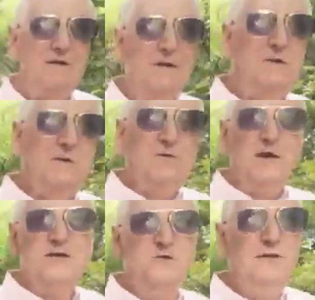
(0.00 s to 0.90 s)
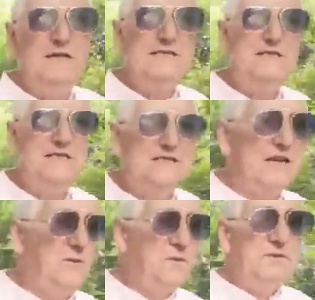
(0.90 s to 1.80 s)
real good friends from years and
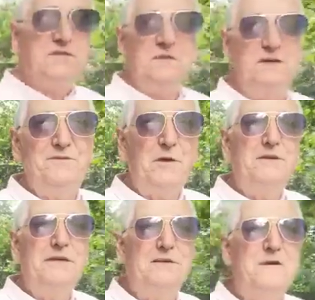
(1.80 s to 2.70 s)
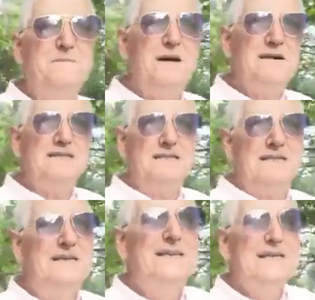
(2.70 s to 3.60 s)
years ago when we used to be involved in network marketing.